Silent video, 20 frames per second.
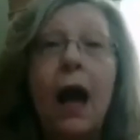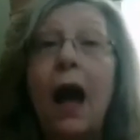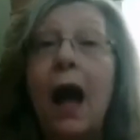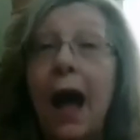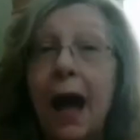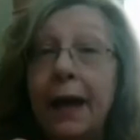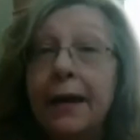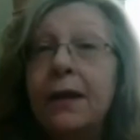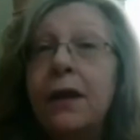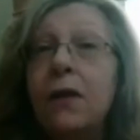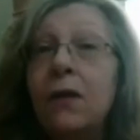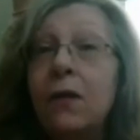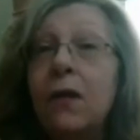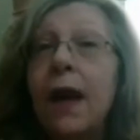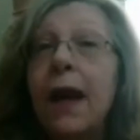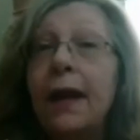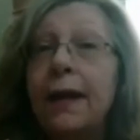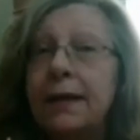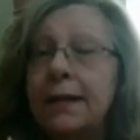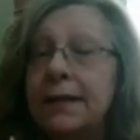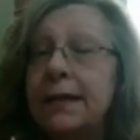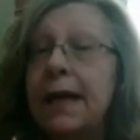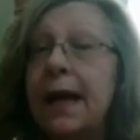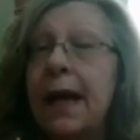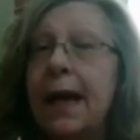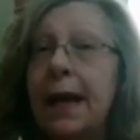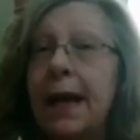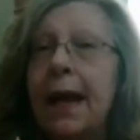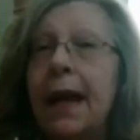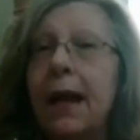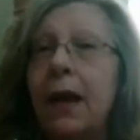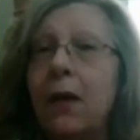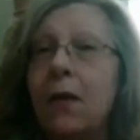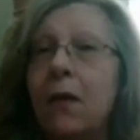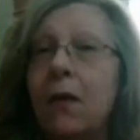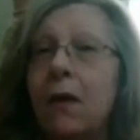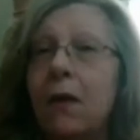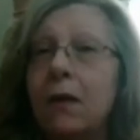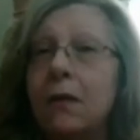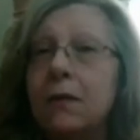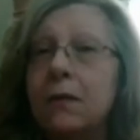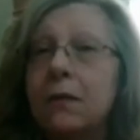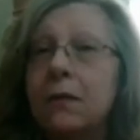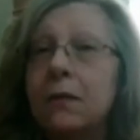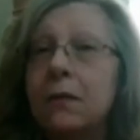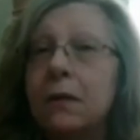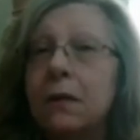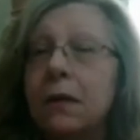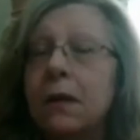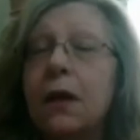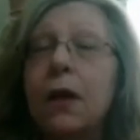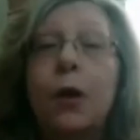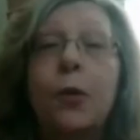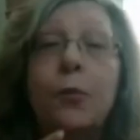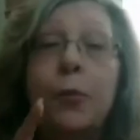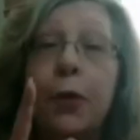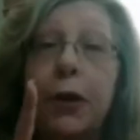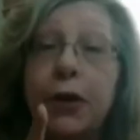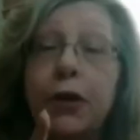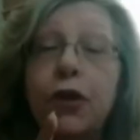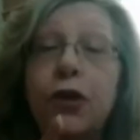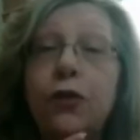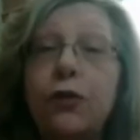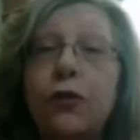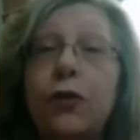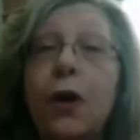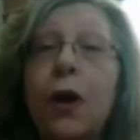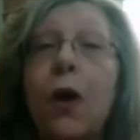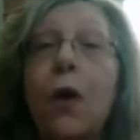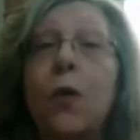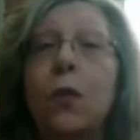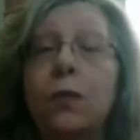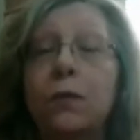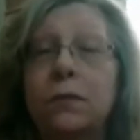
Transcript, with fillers: I know how to tat ANKARS, but you don't.